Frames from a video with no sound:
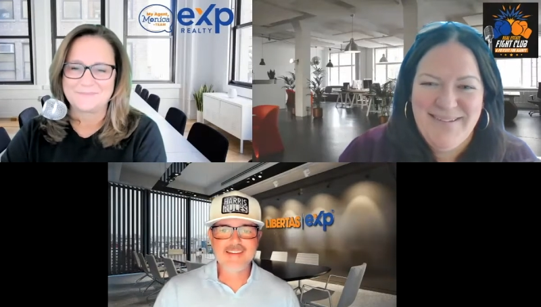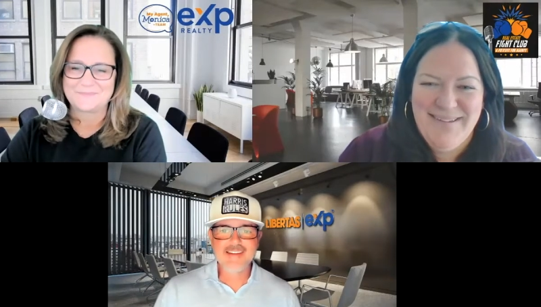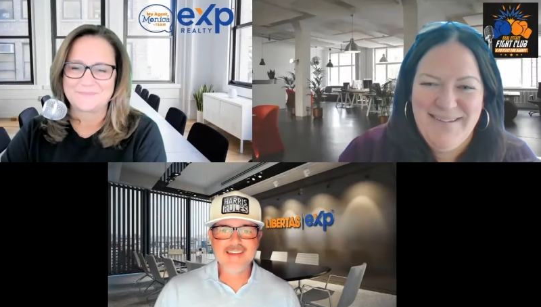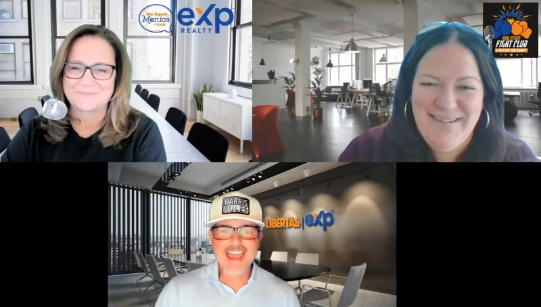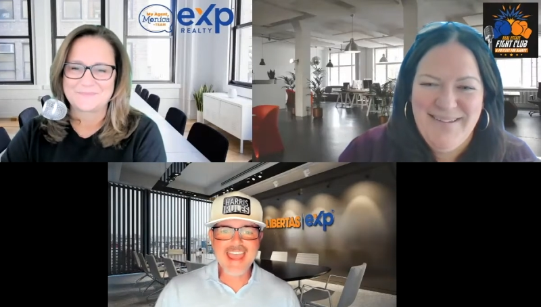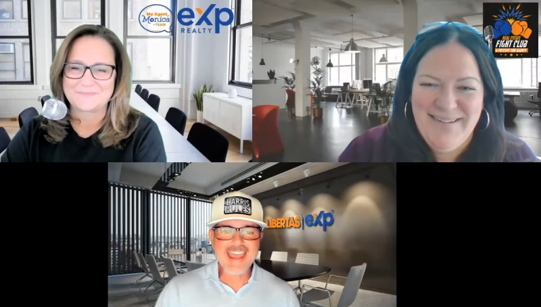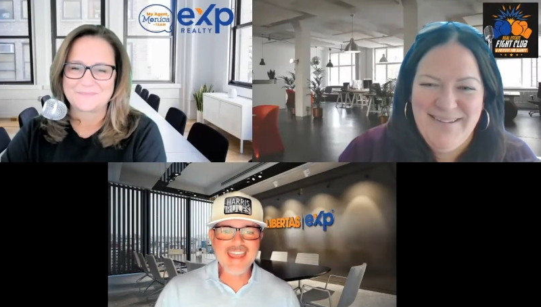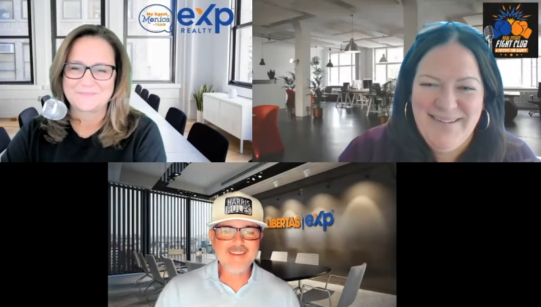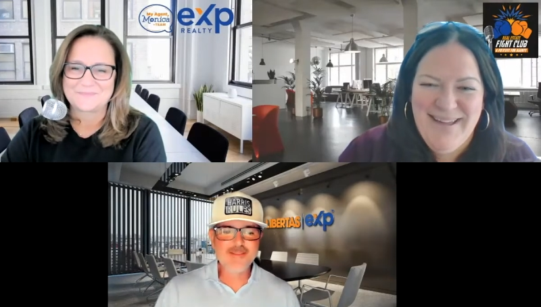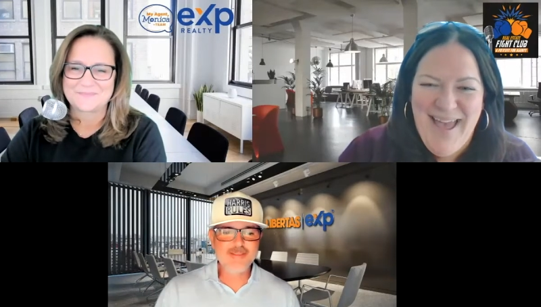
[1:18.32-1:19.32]

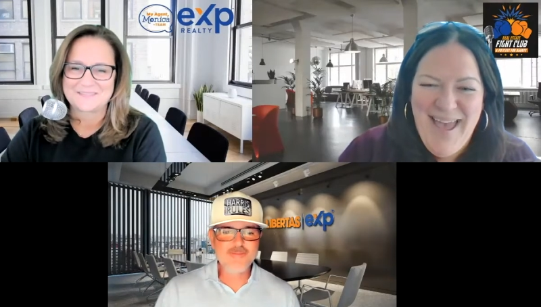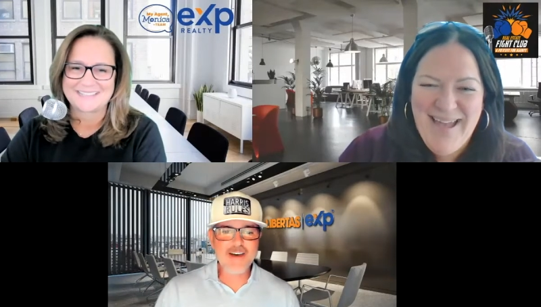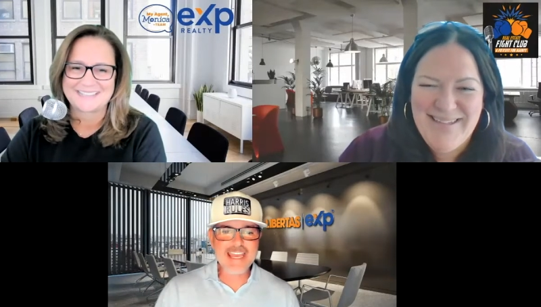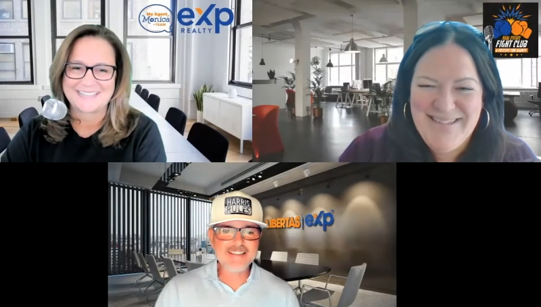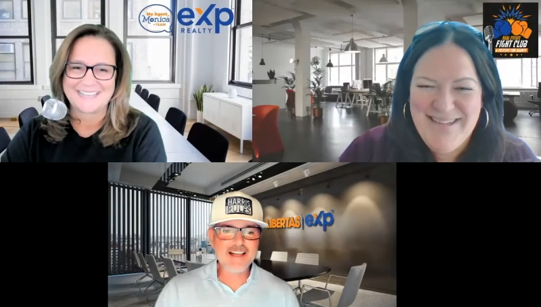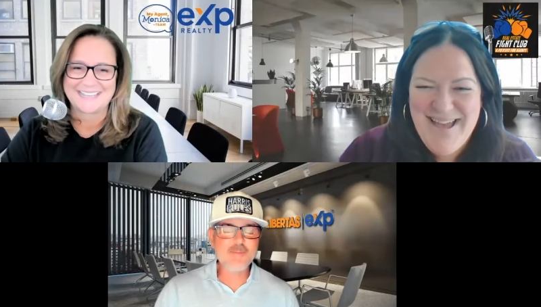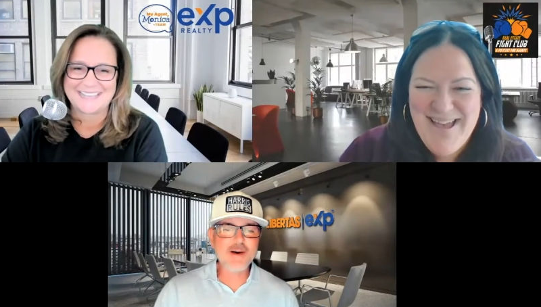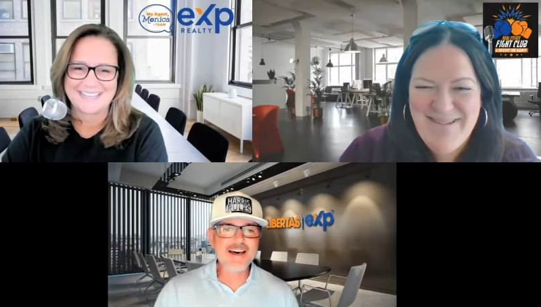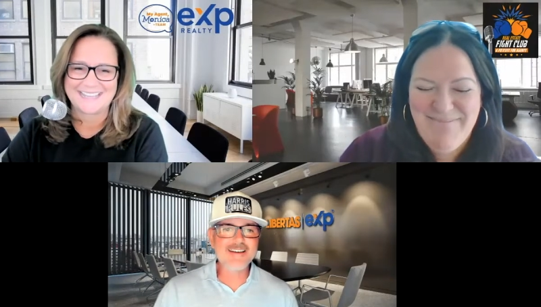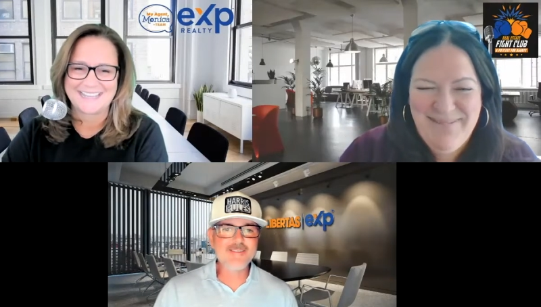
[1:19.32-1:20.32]
Speaker 1: Hey. Hey, Club,
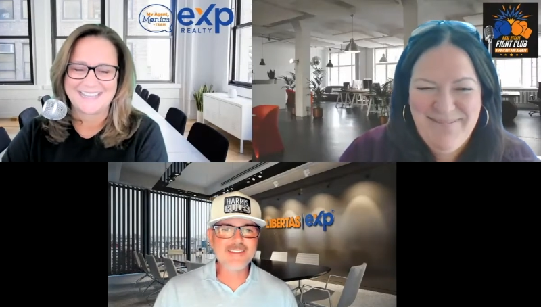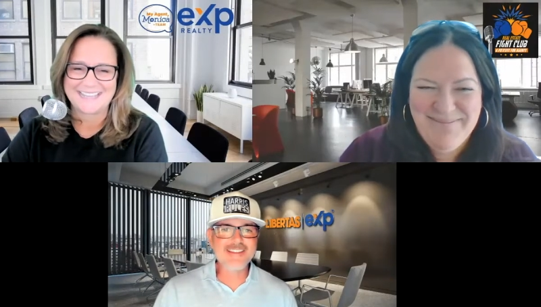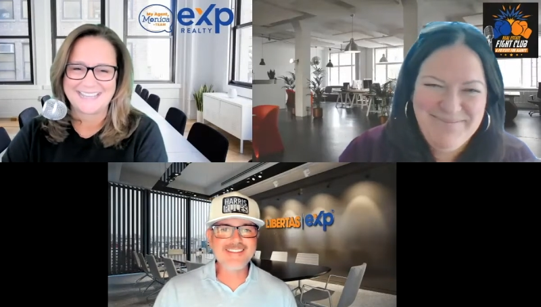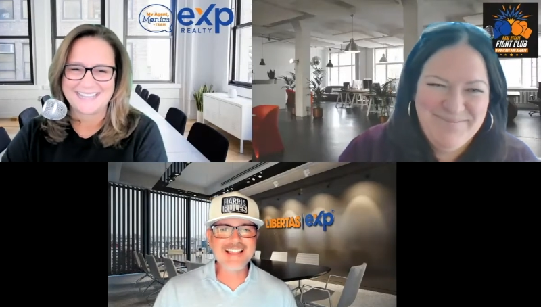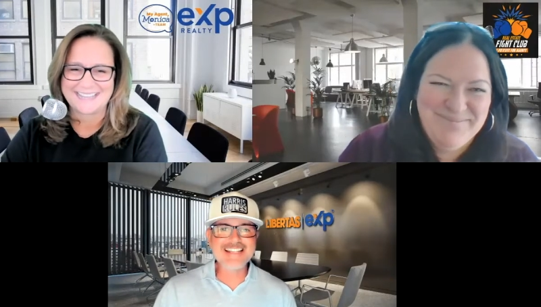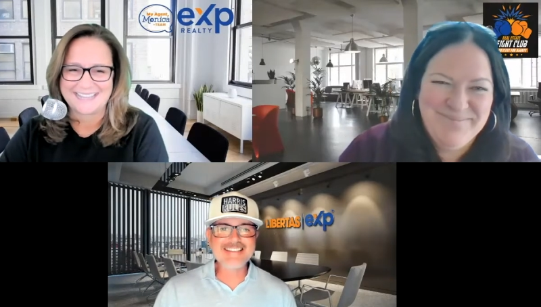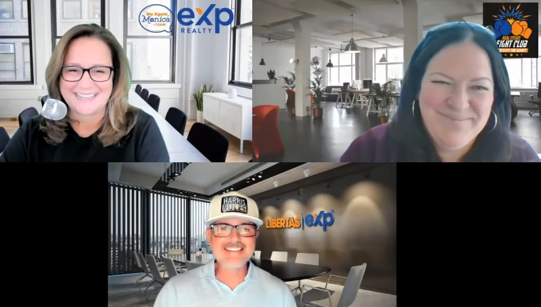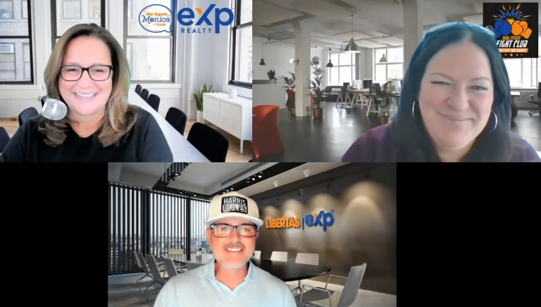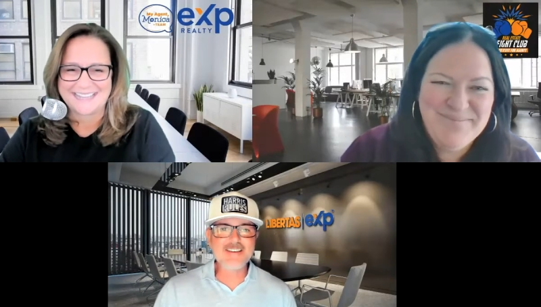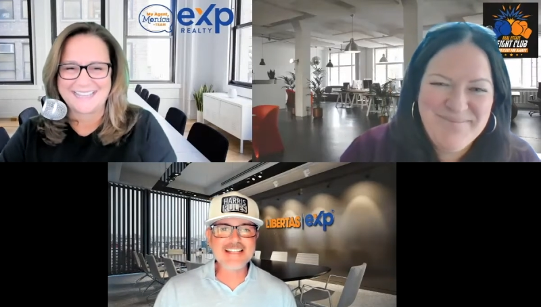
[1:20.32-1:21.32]
Tim. Huh? Let's
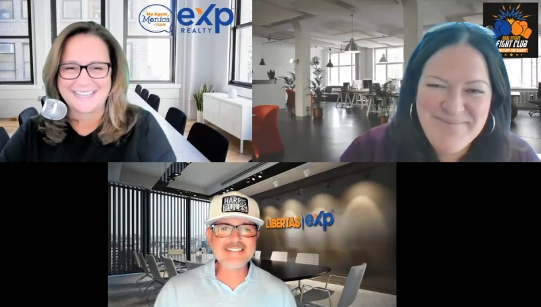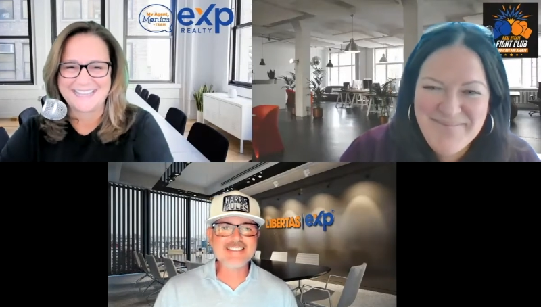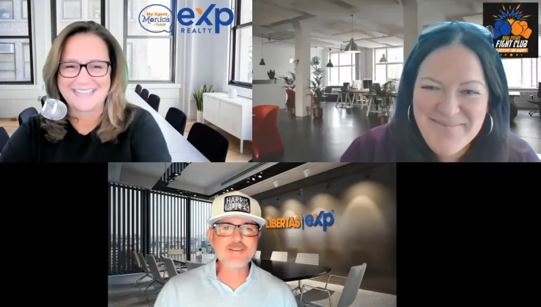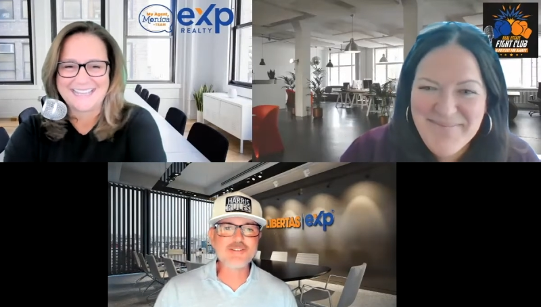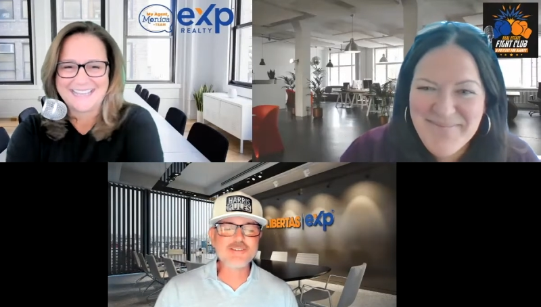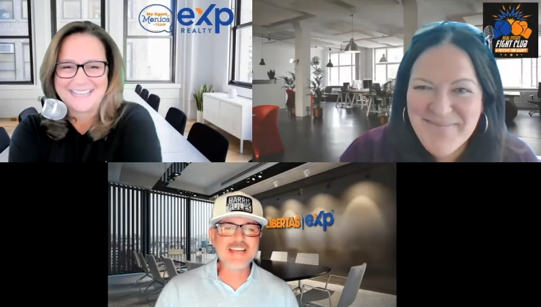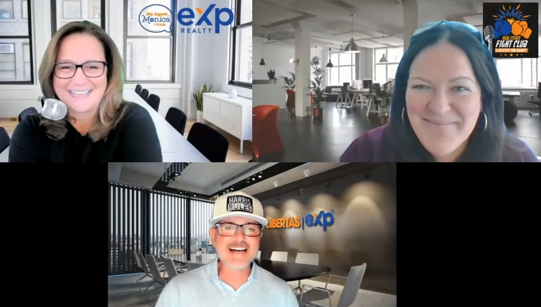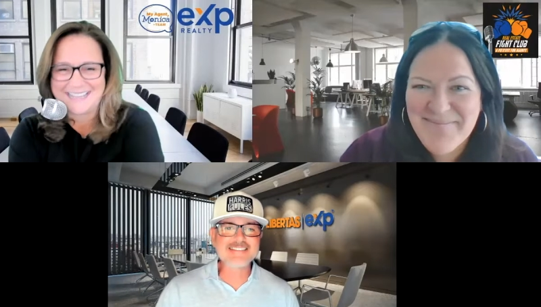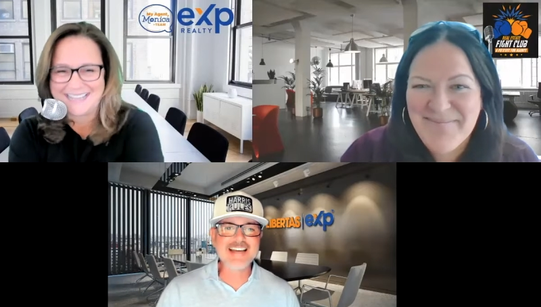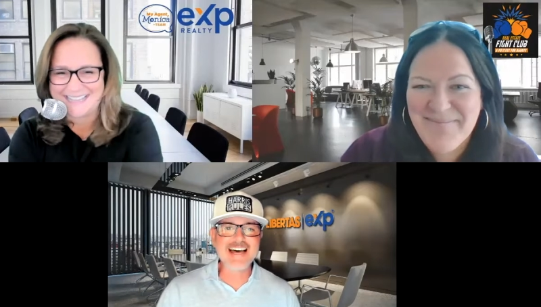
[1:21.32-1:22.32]
so let's see what you
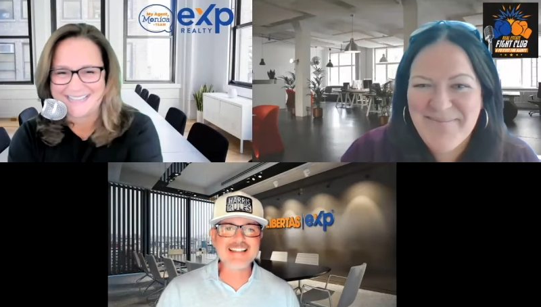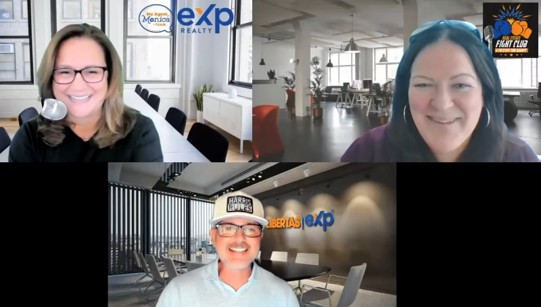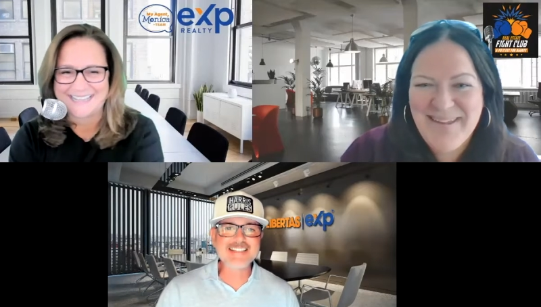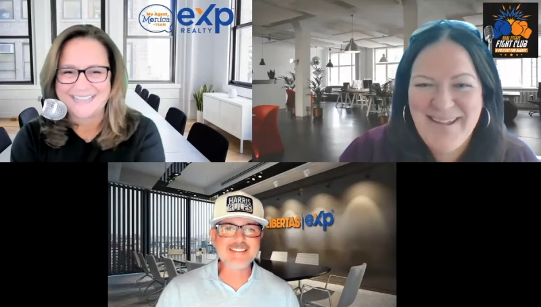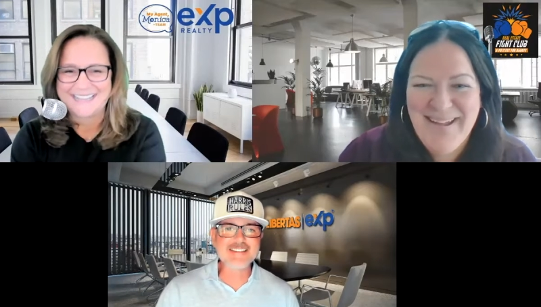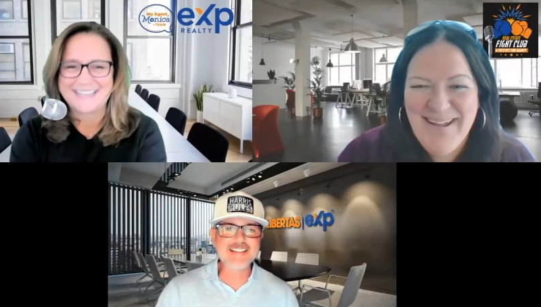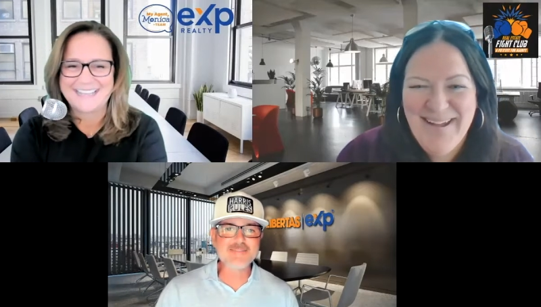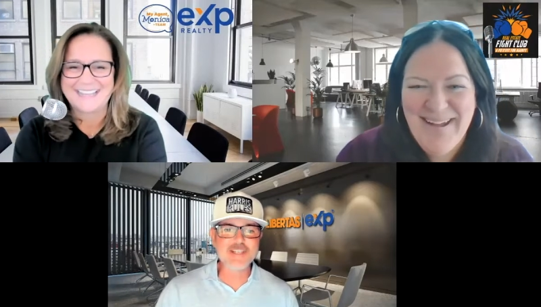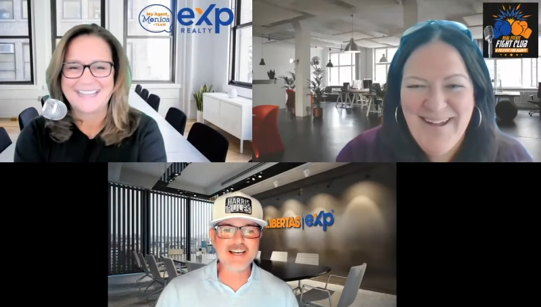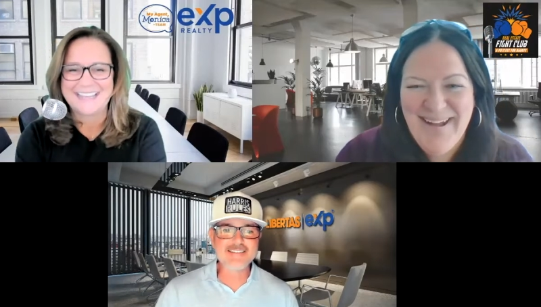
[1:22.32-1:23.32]
gals got. Let's get the gloves on.